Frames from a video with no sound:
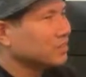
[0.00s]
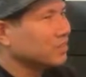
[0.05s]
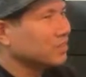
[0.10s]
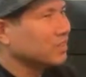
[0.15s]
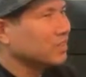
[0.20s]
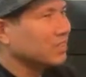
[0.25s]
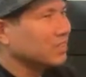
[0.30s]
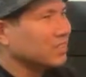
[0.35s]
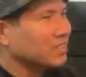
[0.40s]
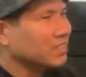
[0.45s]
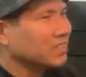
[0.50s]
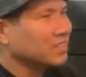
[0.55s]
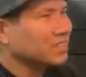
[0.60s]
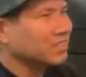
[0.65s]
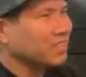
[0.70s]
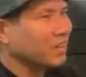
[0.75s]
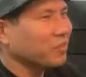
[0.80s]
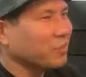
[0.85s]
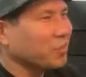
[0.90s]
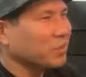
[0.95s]
Yeah, because
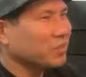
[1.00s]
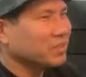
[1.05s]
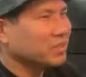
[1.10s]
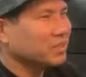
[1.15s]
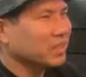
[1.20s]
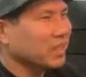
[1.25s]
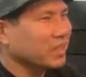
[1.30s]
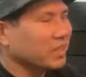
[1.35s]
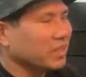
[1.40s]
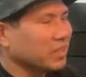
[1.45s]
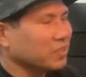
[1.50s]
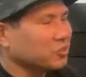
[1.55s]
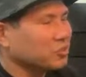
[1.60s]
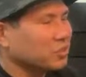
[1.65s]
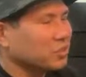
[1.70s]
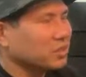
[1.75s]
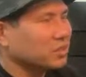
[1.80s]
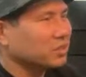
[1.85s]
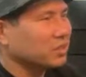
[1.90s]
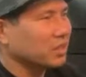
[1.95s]
I've always had an
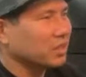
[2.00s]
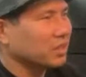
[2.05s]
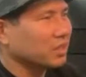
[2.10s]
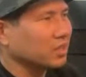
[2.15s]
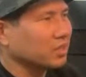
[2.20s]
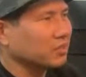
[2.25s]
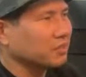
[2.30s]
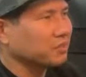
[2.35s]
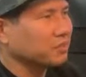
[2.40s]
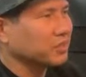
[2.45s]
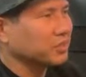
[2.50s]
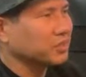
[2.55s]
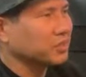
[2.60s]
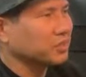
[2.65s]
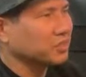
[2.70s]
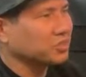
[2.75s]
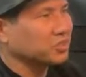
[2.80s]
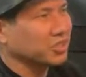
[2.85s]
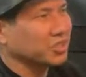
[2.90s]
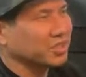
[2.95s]
interest in
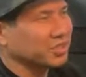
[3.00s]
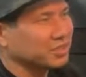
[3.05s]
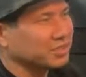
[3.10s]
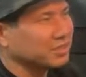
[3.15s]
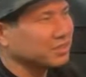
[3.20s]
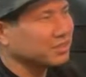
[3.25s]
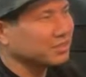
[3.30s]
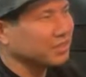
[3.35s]
fishing jigs.